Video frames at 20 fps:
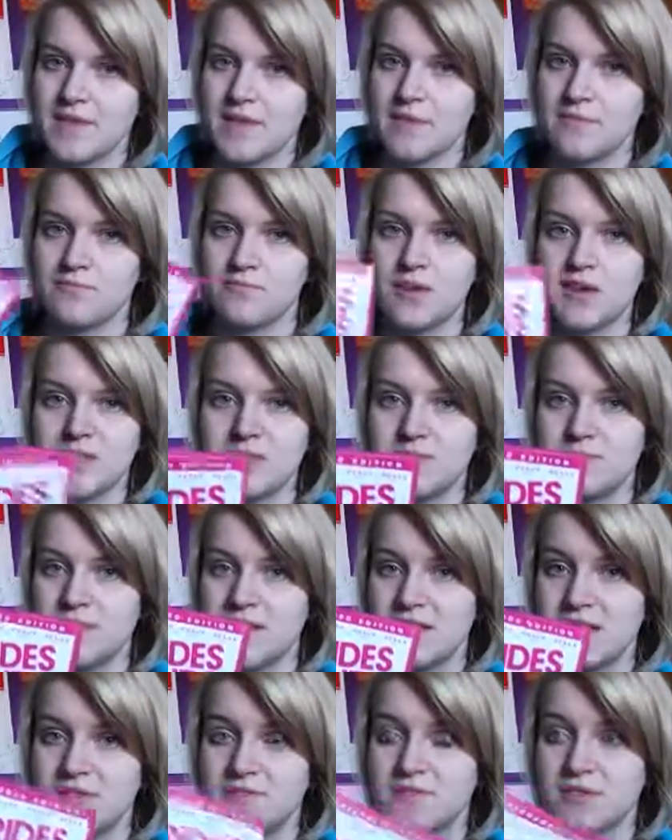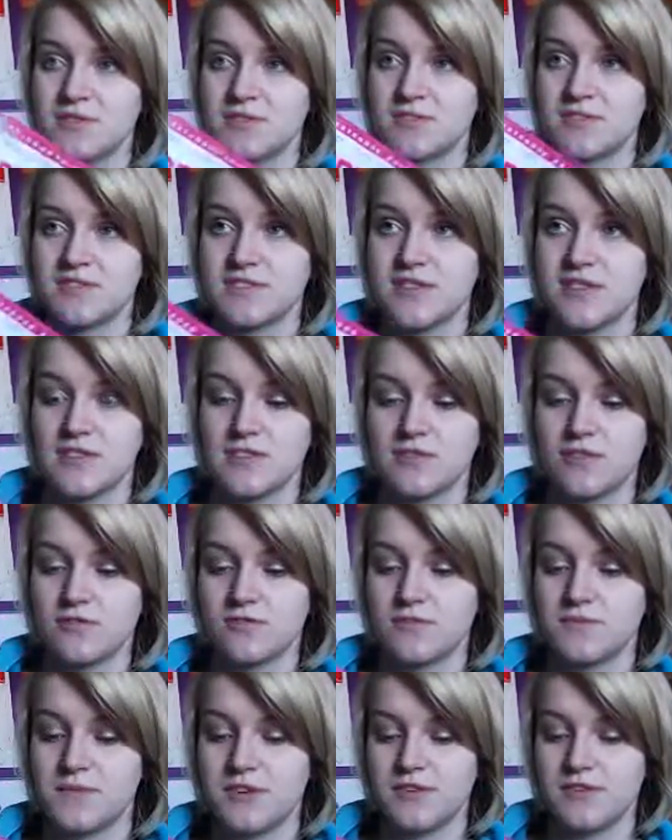Bridesmaids, because it's like the
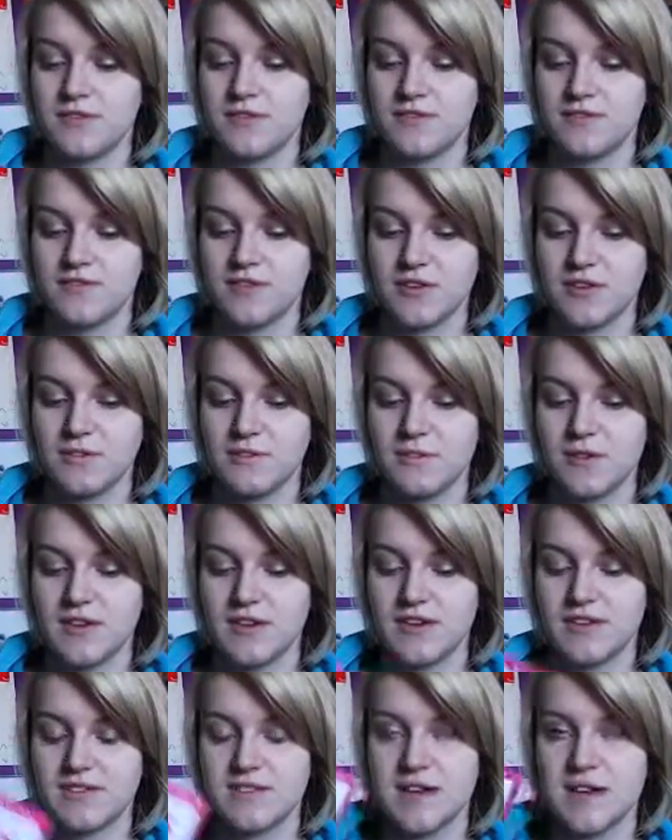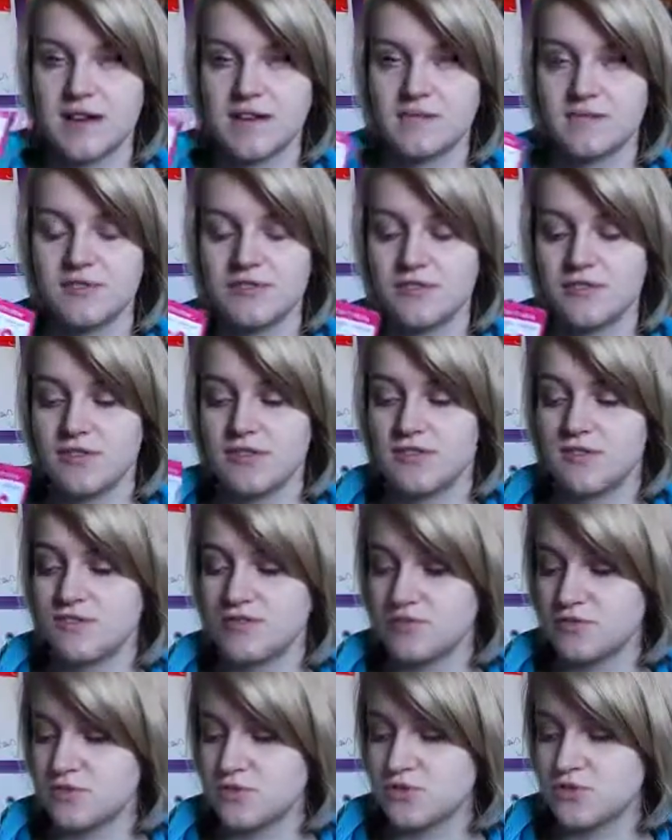ultimate girly film. It's absolutely
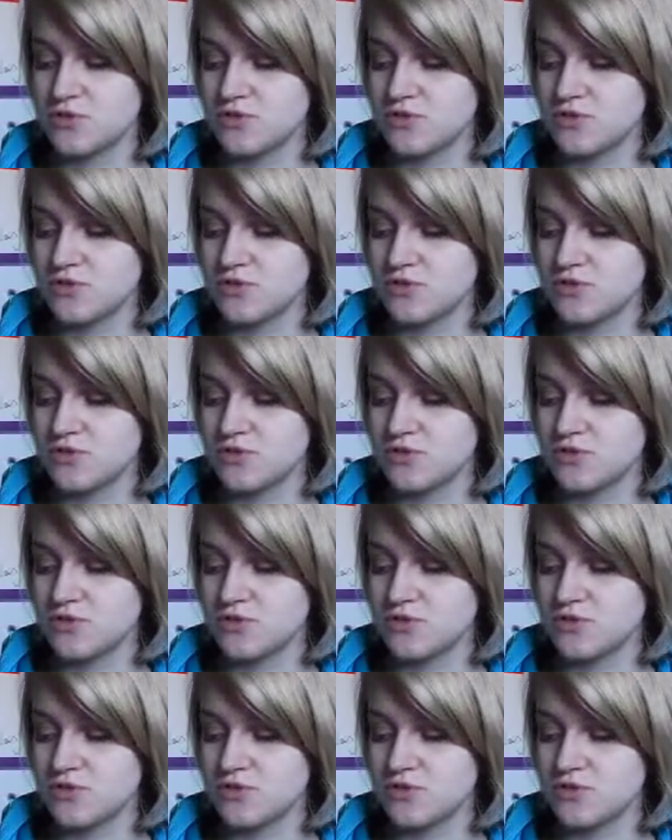so